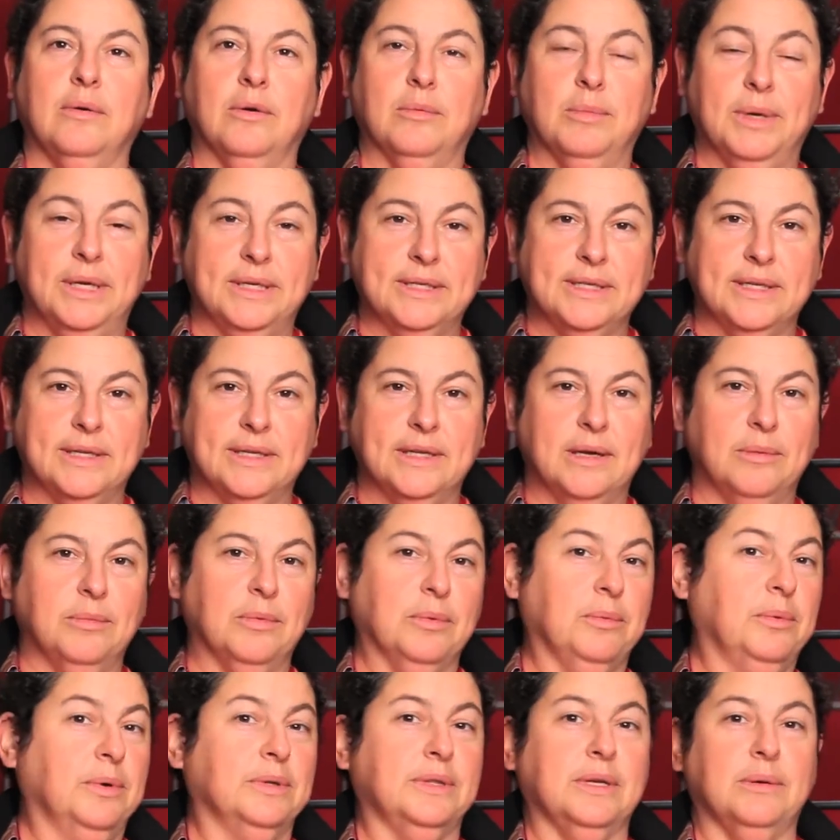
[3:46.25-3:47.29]
or means to
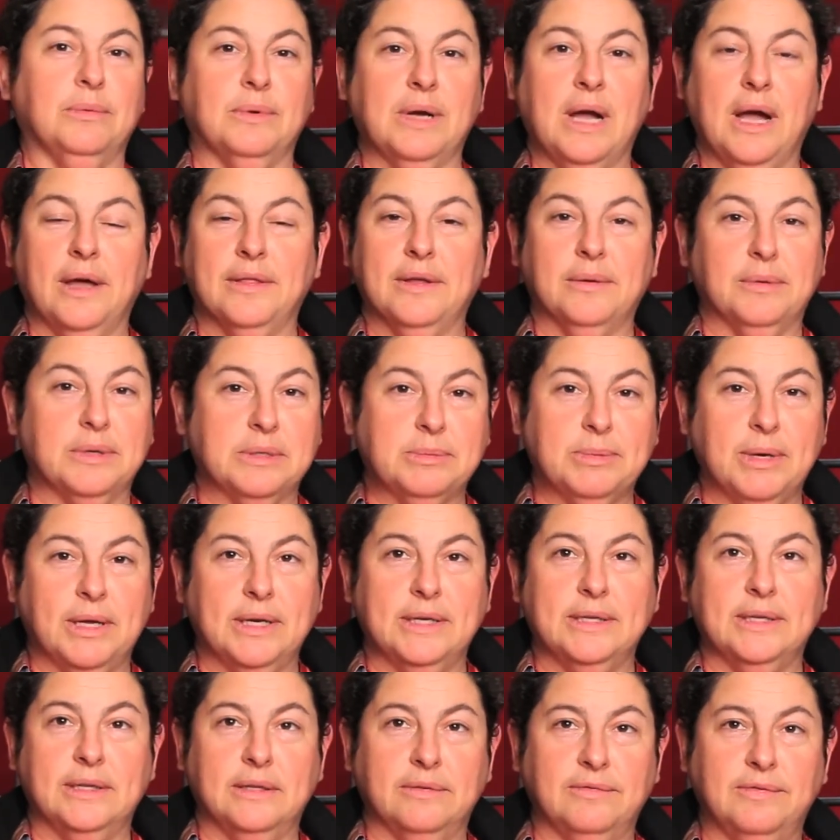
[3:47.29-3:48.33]
them, or how they
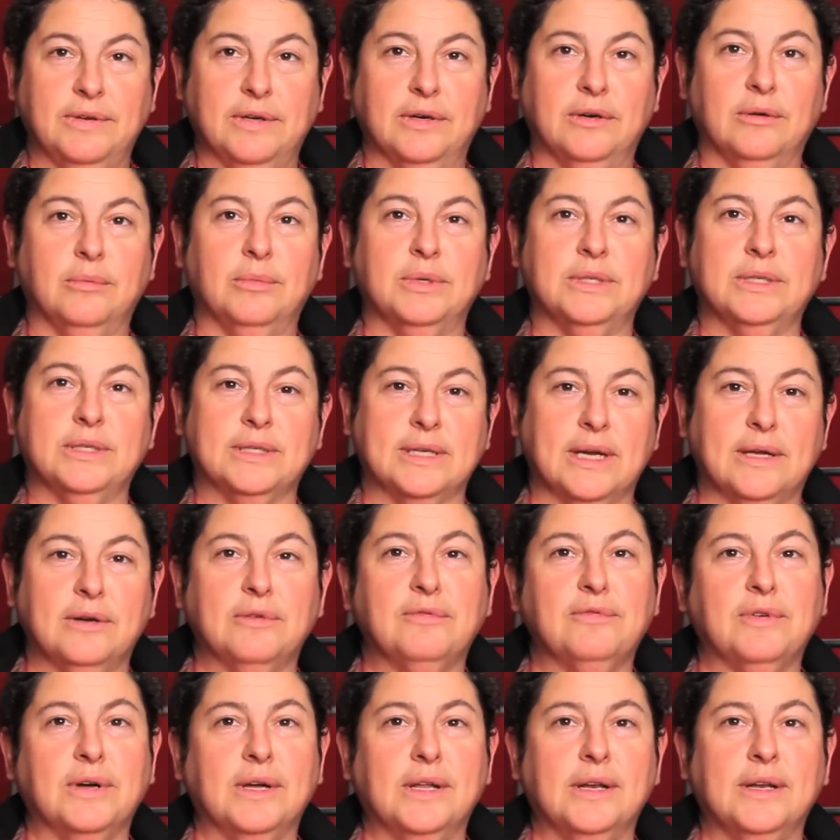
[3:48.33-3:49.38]
responded to the film, which is kind of
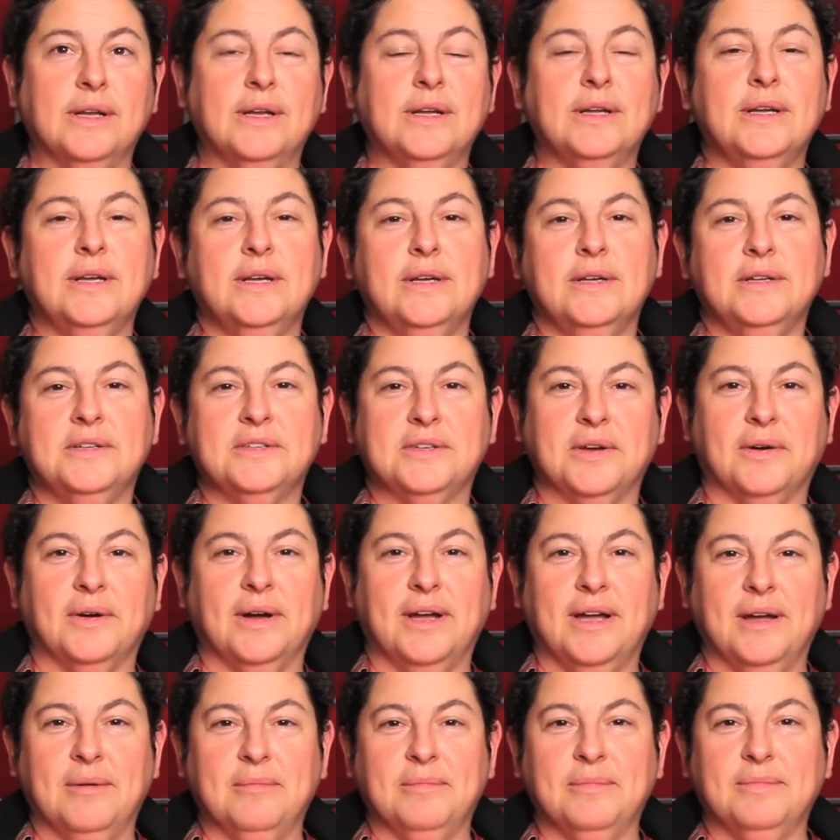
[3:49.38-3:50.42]
fun. So I
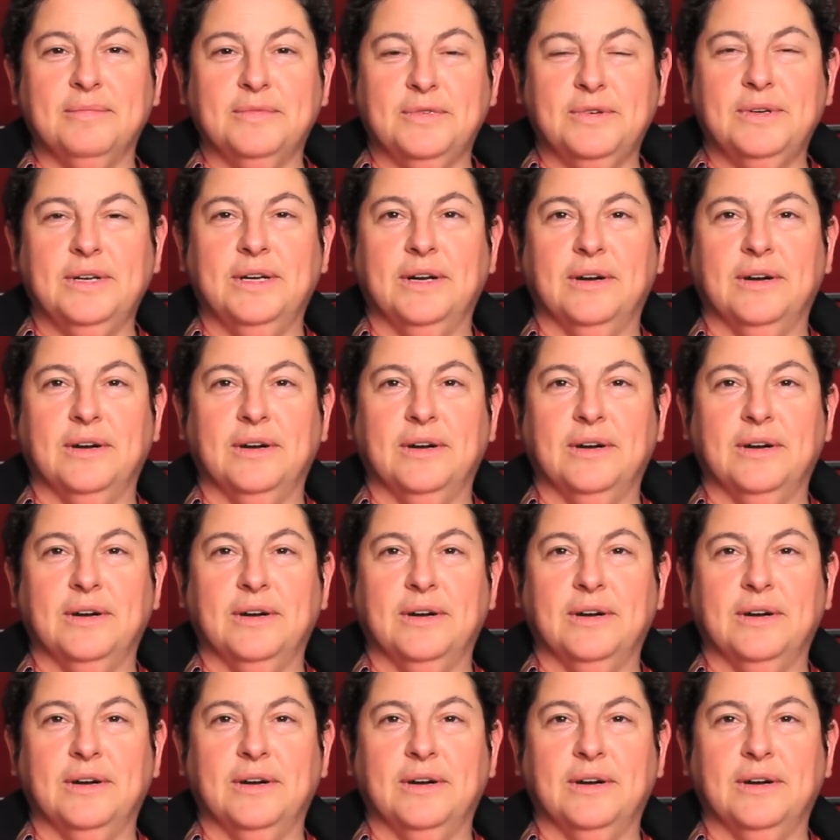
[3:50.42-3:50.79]
am,